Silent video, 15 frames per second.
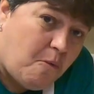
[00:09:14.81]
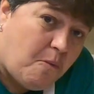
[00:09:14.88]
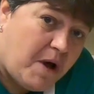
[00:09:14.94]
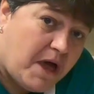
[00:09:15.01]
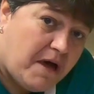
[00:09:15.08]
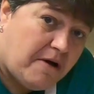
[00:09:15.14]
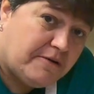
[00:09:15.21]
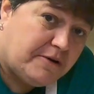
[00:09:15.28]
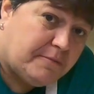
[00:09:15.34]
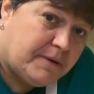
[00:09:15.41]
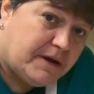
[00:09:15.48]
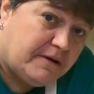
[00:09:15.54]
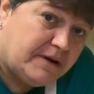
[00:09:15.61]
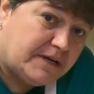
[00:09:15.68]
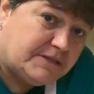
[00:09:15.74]
Wow your
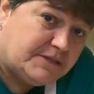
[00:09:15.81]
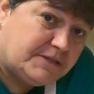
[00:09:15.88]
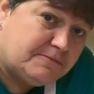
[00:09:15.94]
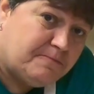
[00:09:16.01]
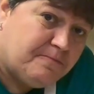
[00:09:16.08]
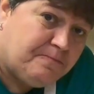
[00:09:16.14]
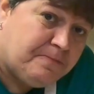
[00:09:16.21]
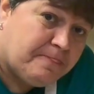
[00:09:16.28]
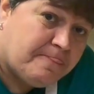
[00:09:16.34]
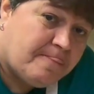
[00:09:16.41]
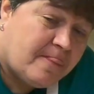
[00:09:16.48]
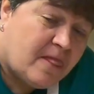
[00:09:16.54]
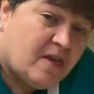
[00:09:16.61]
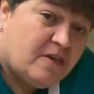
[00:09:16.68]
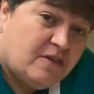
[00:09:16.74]
parents.
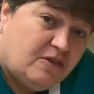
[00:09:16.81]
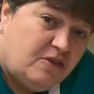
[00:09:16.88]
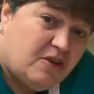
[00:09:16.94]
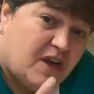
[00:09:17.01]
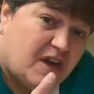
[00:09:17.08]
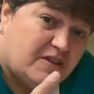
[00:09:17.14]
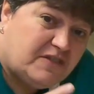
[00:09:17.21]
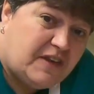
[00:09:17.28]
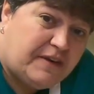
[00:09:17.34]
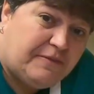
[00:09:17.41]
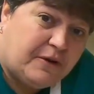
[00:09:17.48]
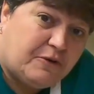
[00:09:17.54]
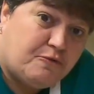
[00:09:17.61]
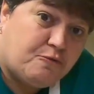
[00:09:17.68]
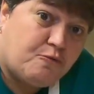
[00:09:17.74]
You guys have a